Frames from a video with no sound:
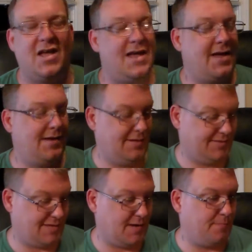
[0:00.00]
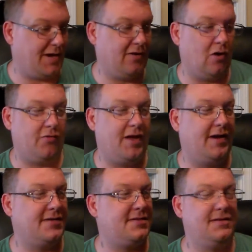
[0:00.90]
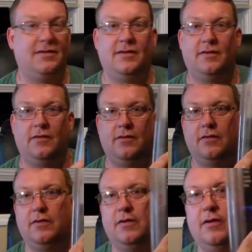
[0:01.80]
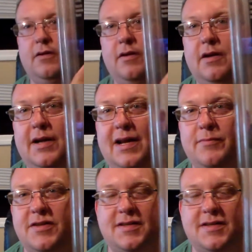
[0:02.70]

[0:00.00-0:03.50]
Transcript: and it's signed by Garth Ennis. I got him